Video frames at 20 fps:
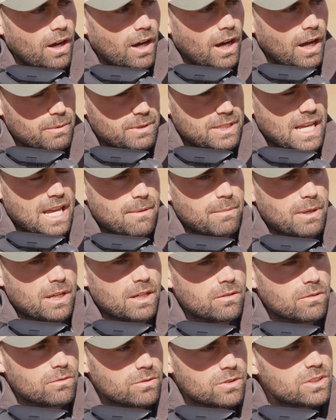I was
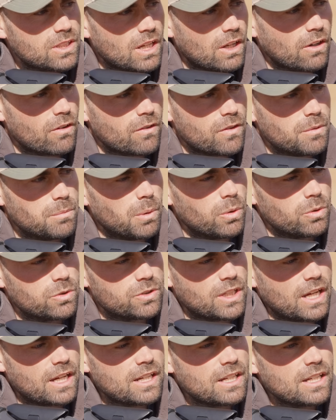aiming, center of the
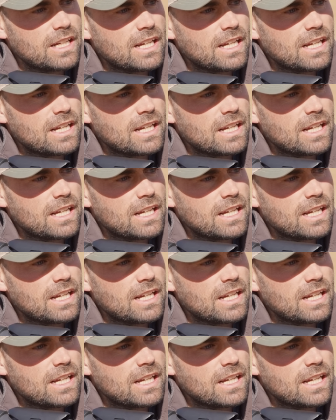bullseye.